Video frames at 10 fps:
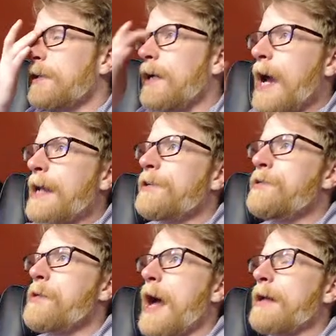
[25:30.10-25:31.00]
I can
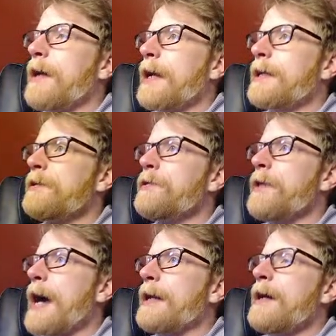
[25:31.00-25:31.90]
do that. I can do
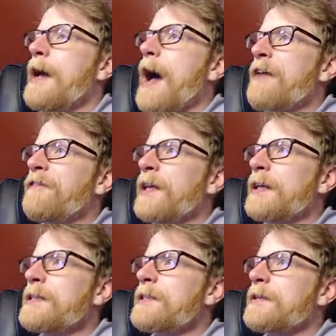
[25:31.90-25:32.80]
that. I feel
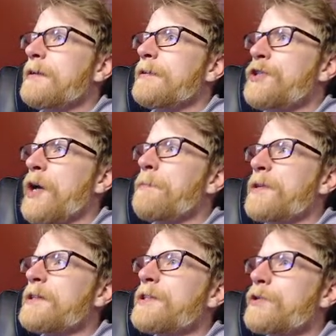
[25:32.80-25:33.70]
like this is jump
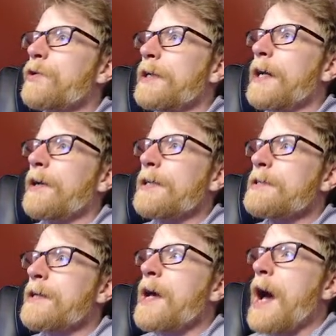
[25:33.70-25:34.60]
the destroyed
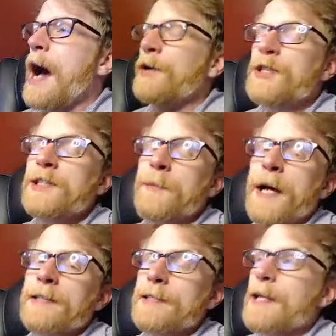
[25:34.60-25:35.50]
areas. I was just
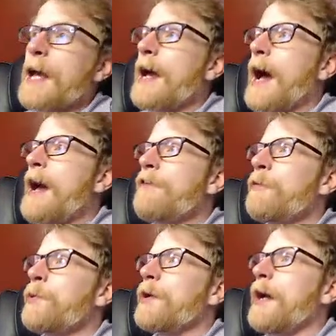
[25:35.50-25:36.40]
about to say, I have
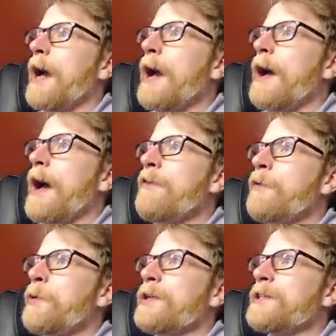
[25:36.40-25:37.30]
a
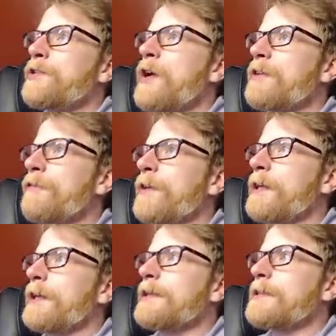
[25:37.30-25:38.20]
pretty strong
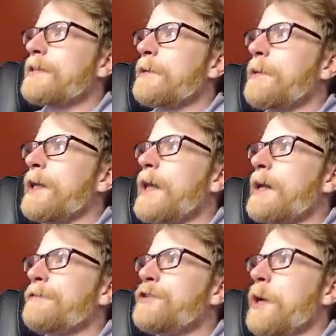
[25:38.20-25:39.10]
feeling this is going to be a lot
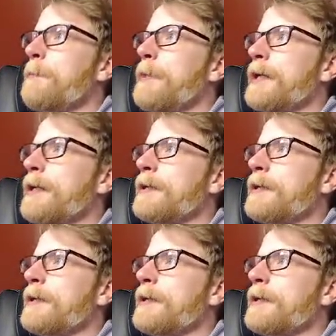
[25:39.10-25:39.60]
of jumping.